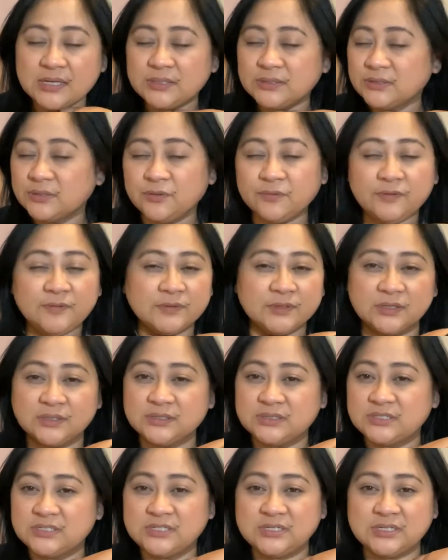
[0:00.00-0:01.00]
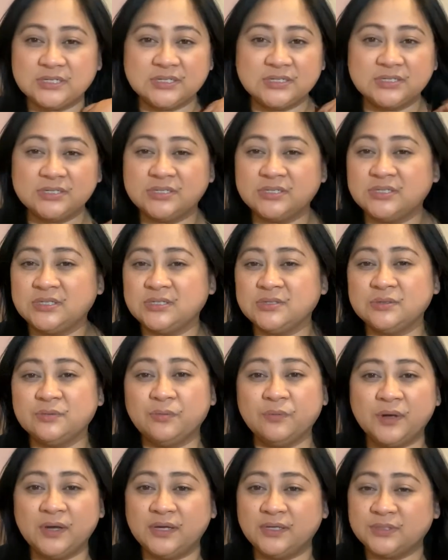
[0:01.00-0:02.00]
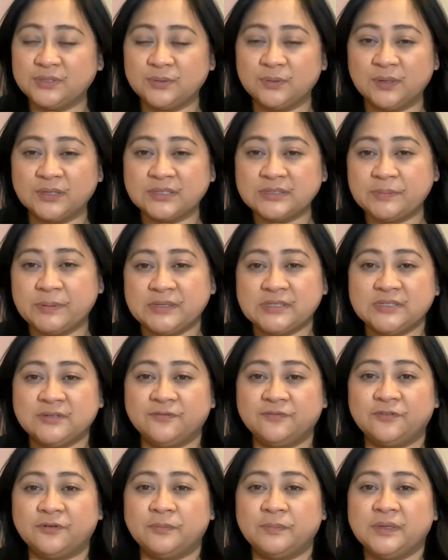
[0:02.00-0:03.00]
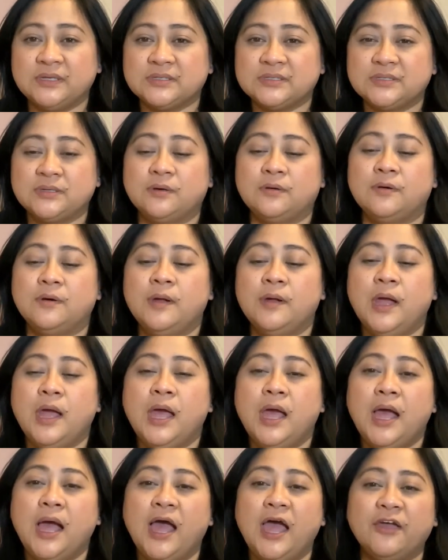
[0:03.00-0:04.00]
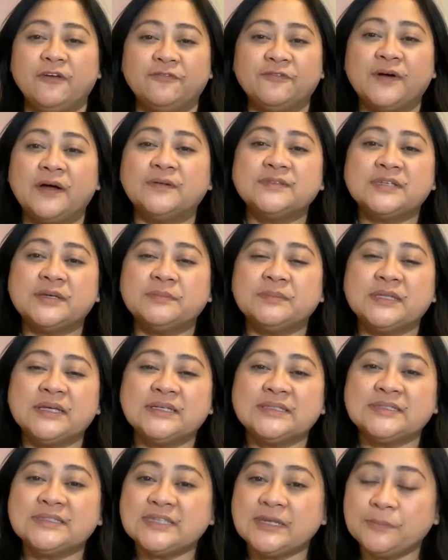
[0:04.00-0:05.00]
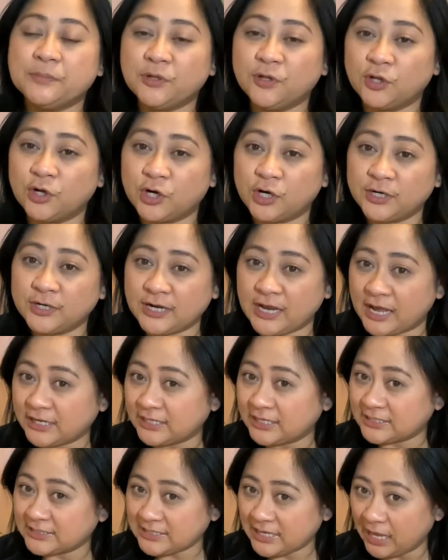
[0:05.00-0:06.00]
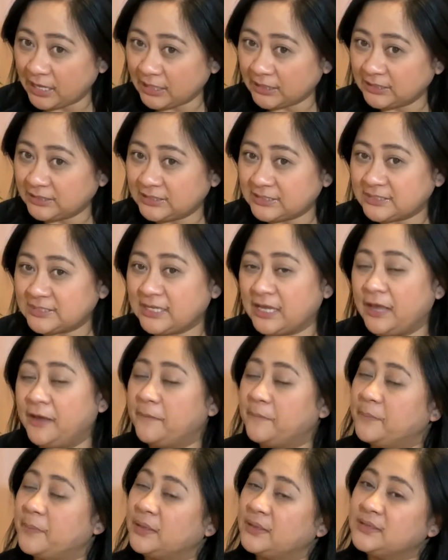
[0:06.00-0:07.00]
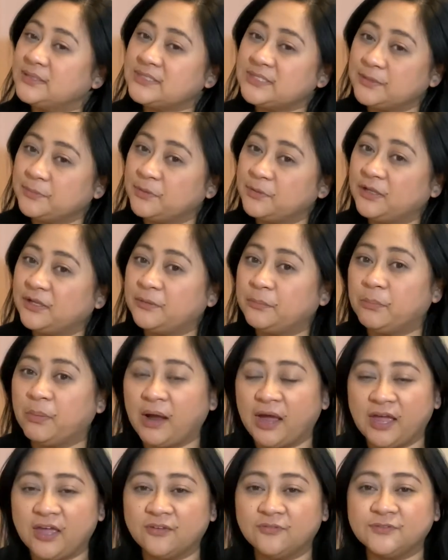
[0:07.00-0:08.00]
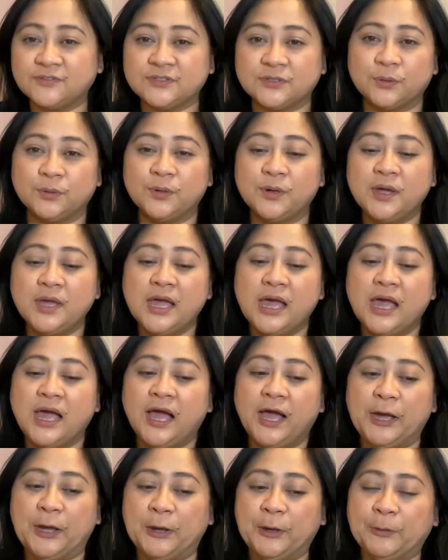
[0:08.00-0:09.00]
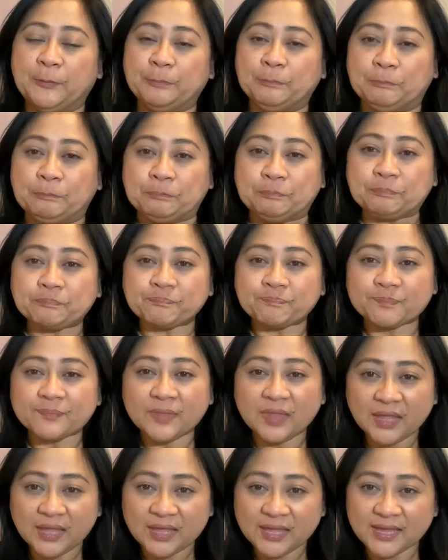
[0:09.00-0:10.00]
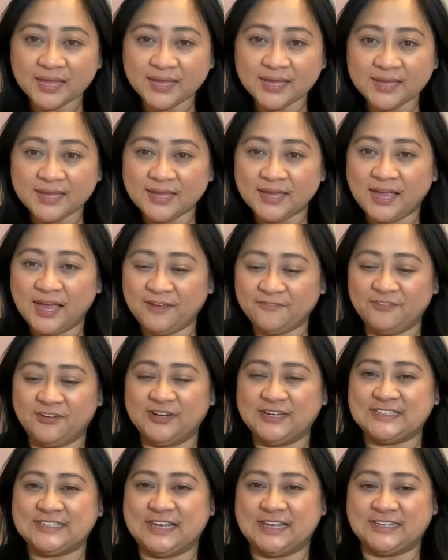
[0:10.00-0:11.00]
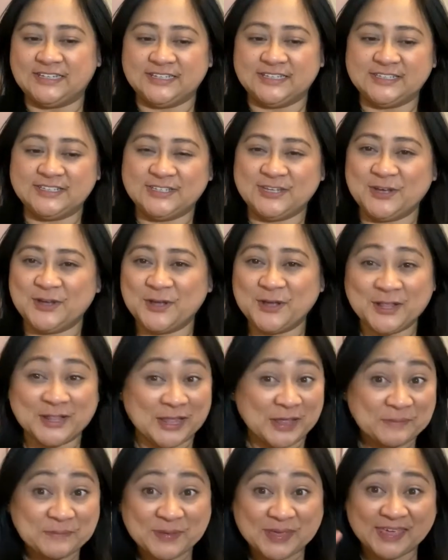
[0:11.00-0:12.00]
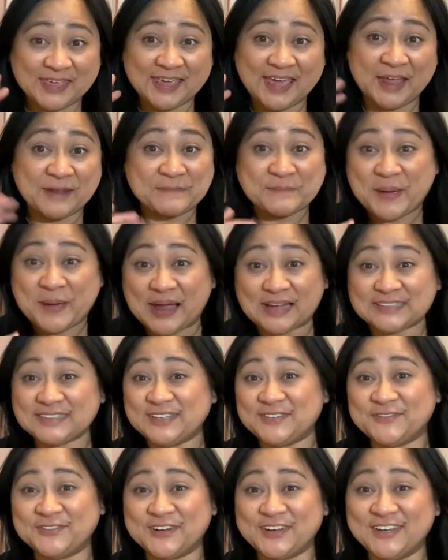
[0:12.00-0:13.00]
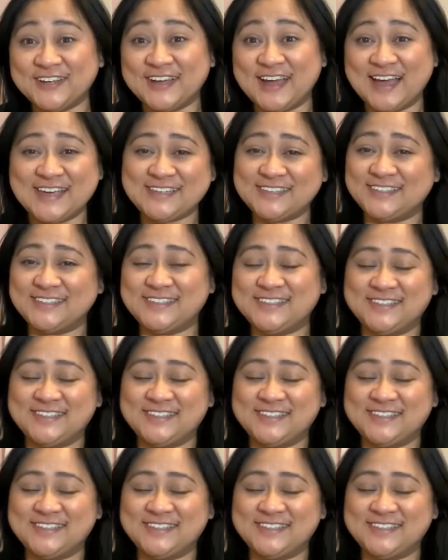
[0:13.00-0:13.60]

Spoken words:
Louis Vuitton is just way too expensive for me, so I found something similar, not exactly the same, but similar vibe. So I'm very excited. So let me unbox it for you guys.